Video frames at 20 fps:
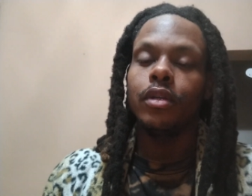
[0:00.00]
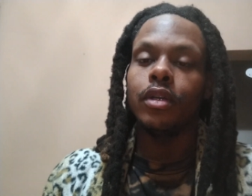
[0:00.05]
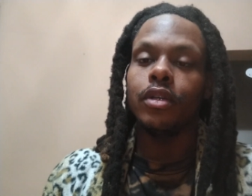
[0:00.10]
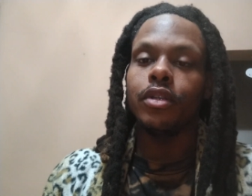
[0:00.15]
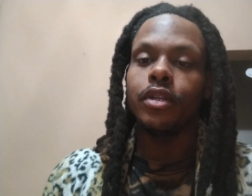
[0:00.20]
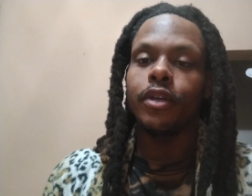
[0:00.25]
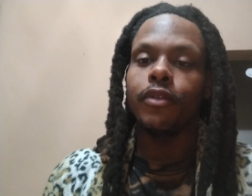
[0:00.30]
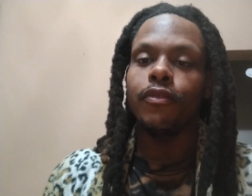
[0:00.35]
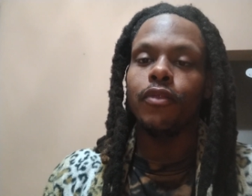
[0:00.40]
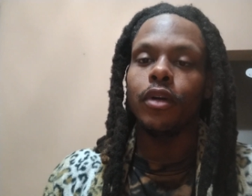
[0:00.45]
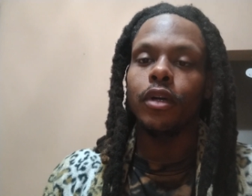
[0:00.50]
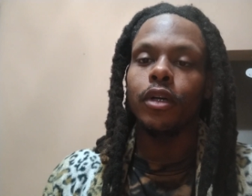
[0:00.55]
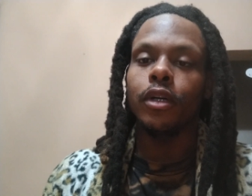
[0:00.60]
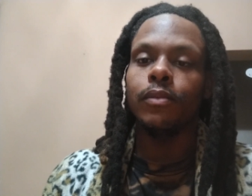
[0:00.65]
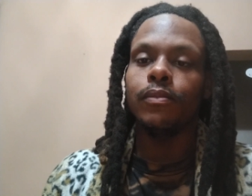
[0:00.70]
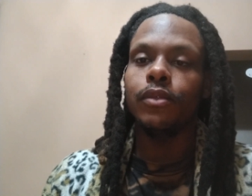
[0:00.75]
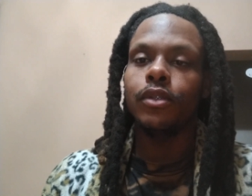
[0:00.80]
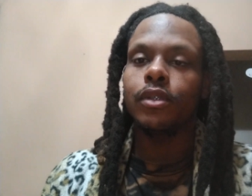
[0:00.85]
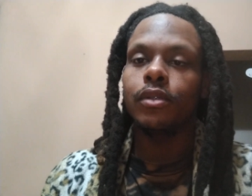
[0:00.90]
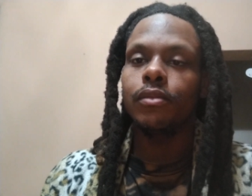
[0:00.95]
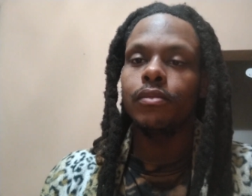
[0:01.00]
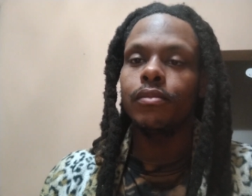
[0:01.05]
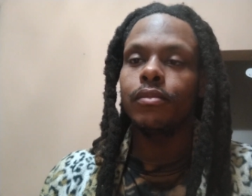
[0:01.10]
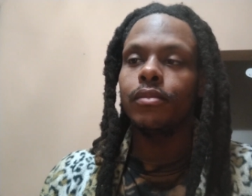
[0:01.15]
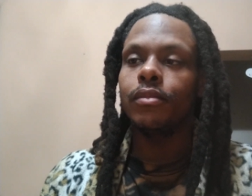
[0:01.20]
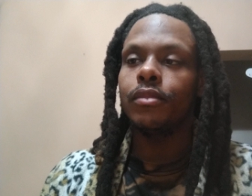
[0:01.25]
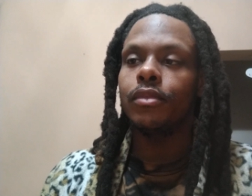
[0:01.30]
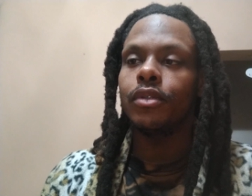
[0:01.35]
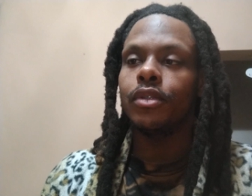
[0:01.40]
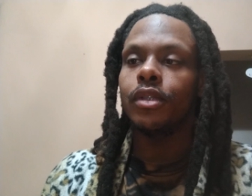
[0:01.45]
that's their fuck ups.
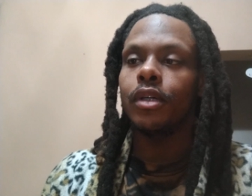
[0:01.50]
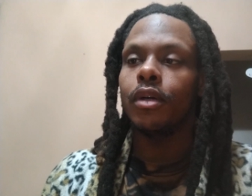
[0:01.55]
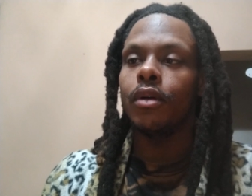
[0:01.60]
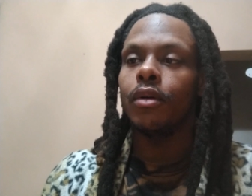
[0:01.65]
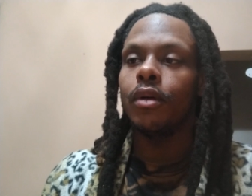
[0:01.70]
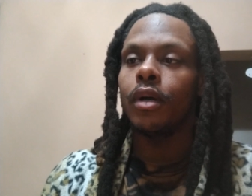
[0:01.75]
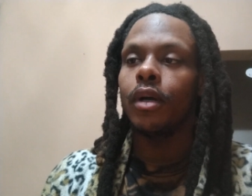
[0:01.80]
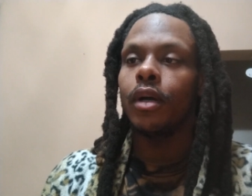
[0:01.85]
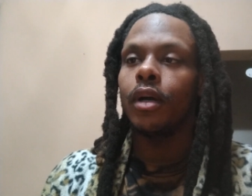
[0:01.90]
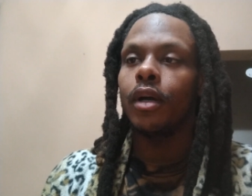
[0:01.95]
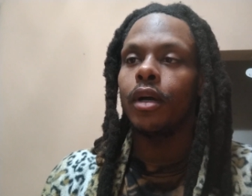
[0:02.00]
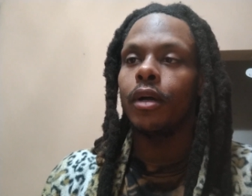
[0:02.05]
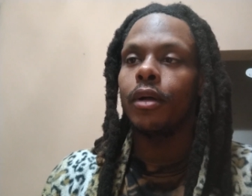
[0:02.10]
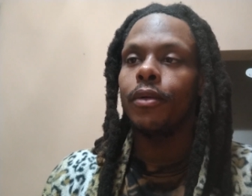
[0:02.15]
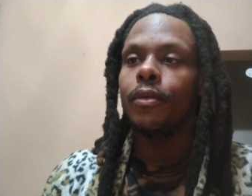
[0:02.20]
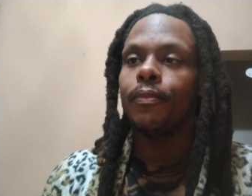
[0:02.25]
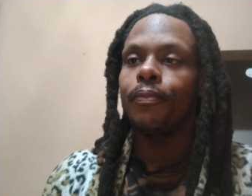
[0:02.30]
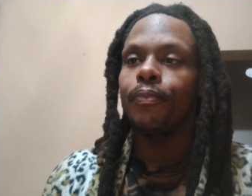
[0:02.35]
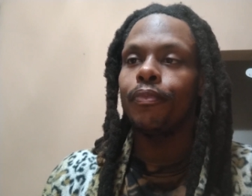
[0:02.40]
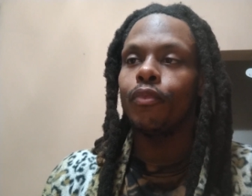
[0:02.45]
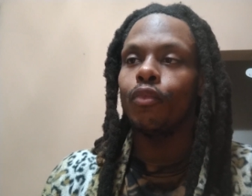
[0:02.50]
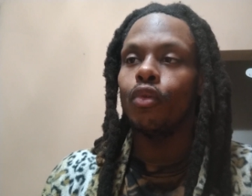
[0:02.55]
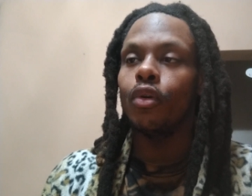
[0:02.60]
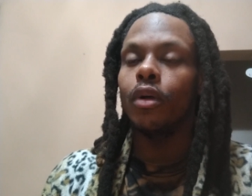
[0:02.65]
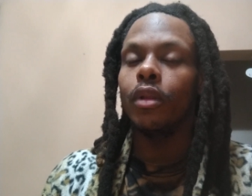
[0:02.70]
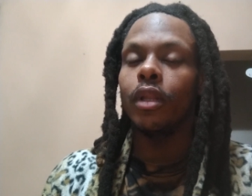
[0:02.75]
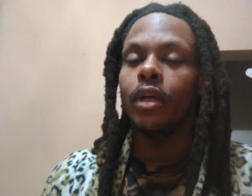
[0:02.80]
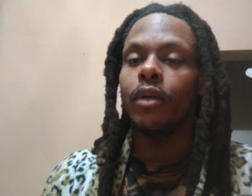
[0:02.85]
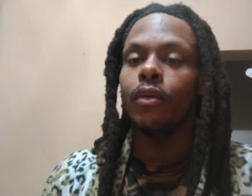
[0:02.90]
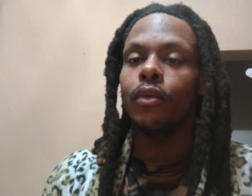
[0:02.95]
So uh
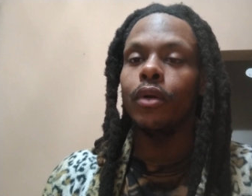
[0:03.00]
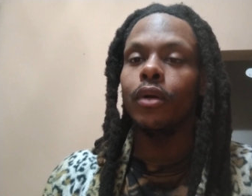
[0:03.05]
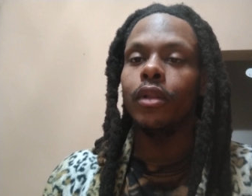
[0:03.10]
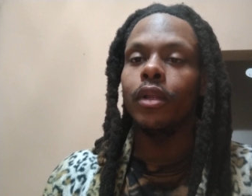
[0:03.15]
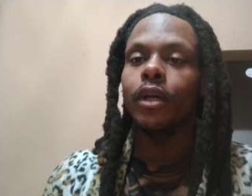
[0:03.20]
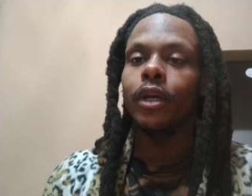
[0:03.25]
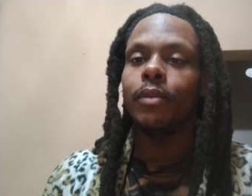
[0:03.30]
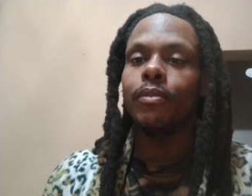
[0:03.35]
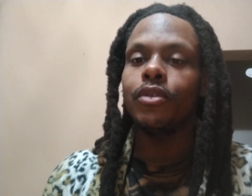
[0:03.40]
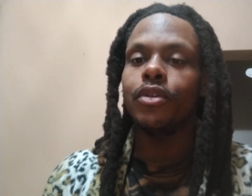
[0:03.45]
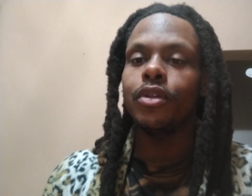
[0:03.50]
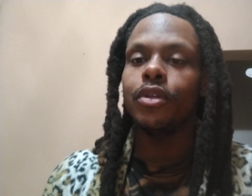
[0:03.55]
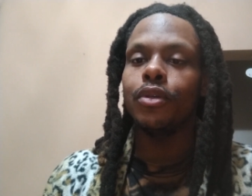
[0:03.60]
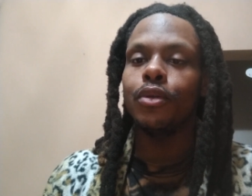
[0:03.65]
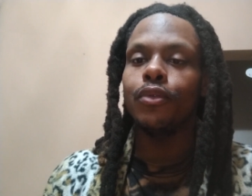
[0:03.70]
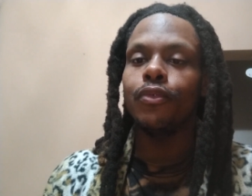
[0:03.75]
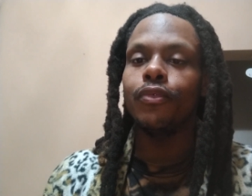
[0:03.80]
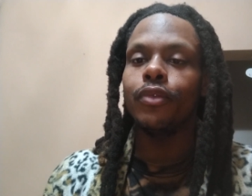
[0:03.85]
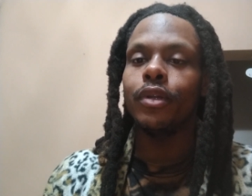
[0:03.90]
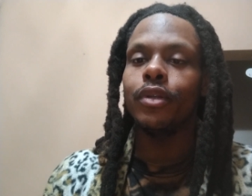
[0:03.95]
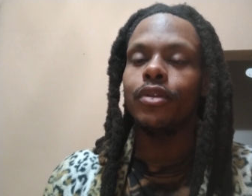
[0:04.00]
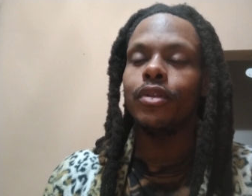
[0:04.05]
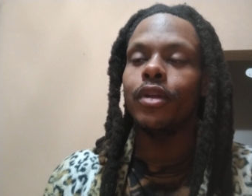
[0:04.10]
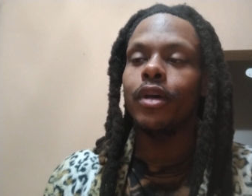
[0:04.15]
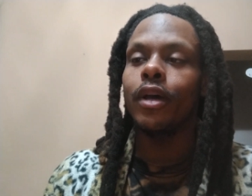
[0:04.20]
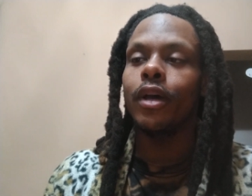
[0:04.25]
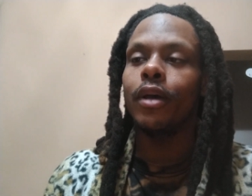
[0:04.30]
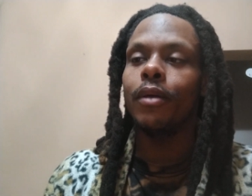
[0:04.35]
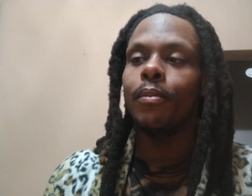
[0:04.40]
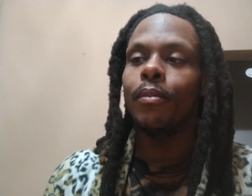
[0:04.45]
we'll let we'll let MCU fix
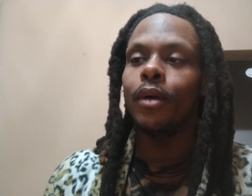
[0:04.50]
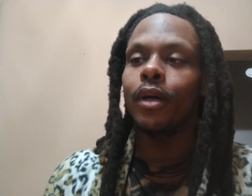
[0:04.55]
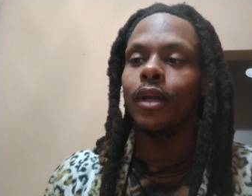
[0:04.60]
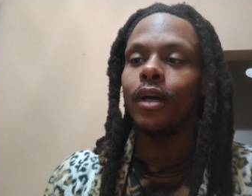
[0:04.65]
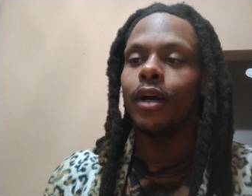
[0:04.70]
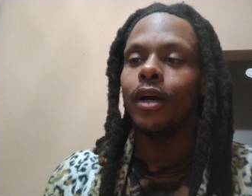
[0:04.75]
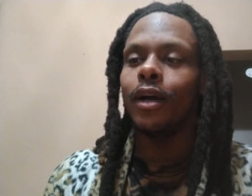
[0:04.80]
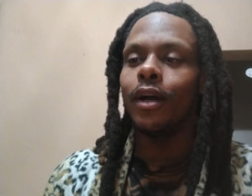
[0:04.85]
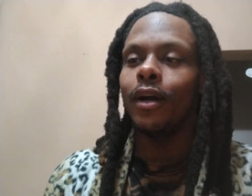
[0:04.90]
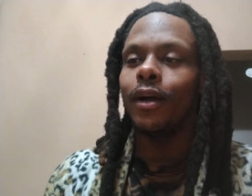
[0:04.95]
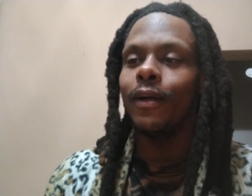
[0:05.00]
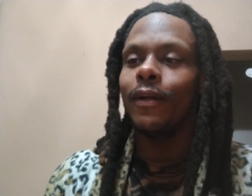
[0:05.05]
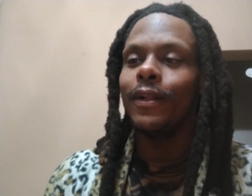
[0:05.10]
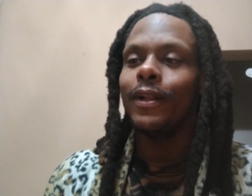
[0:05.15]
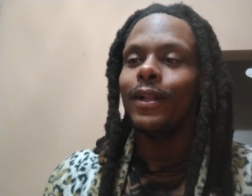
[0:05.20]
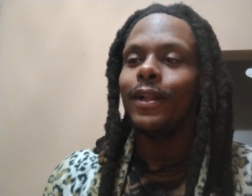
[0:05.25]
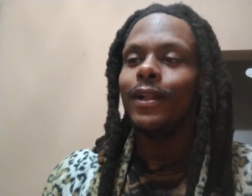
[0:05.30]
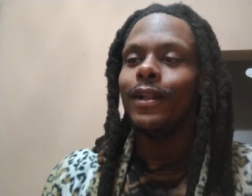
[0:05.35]
that. But uh